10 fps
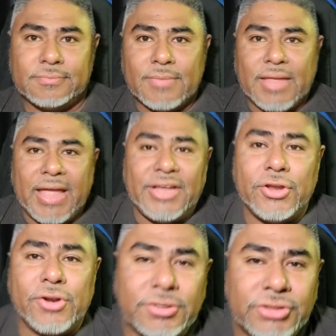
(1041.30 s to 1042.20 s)
Hey,
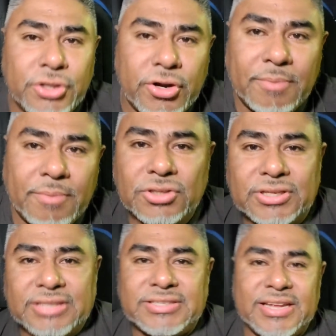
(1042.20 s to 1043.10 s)
Junior, I'm using
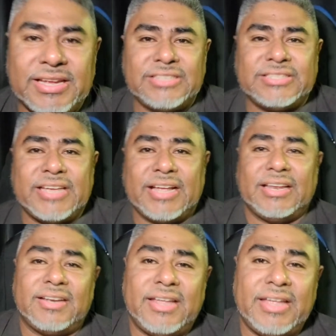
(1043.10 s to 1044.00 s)
a TNT
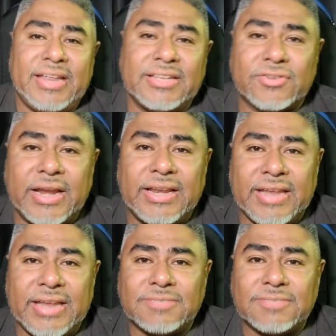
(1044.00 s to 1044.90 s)
checklist. It is great.
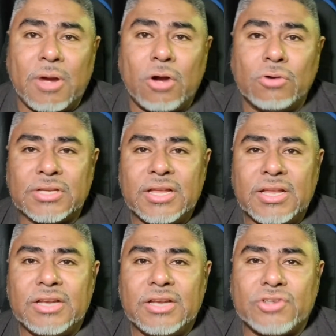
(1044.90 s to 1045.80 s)
Yes, Mo's
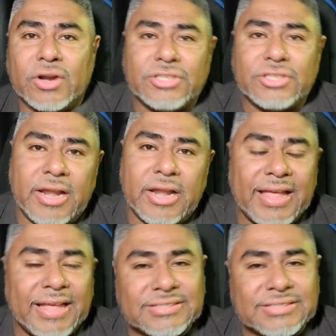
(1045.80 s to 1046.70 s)
Trucking Journey
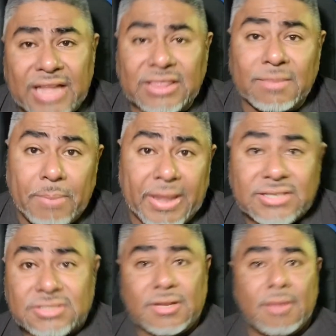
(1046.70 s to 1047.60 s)
is not the
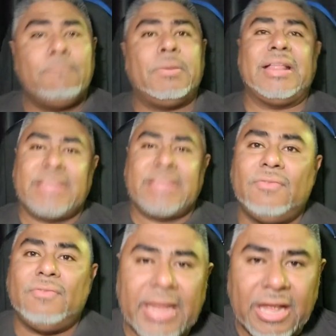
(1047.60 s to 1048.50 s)
best, but it
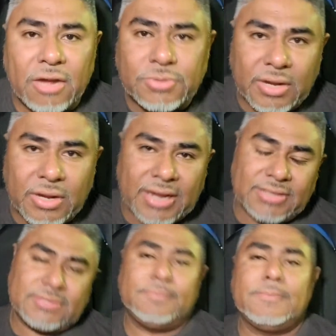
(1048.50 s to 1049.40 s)
definitely helps you
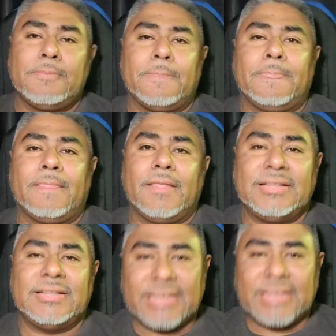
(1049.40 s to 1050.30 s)
guys.
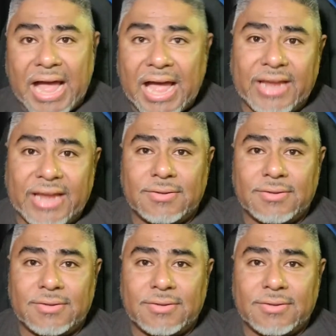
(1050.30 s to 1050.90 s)
It's a guide.